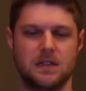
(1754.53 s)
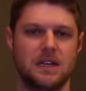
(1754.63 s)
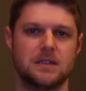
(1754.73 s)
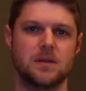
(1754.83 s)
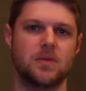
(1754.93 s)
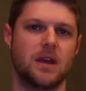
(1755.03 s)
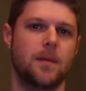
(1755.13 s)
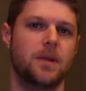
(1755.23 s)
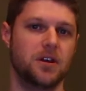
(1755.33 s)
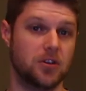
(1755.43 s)
and that's something
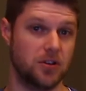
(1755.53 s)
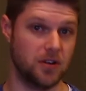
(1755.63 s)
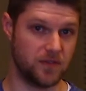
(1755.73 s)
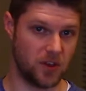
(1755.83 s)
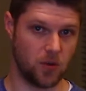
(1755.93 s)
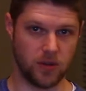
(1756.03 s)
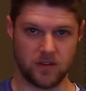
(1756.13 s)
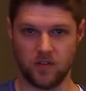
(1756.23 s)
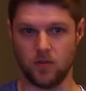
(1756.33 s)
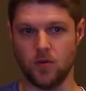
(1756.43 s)
I'm not good enough to go
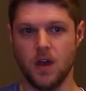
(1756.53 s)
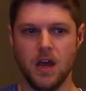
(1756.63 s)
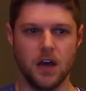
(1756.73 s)
into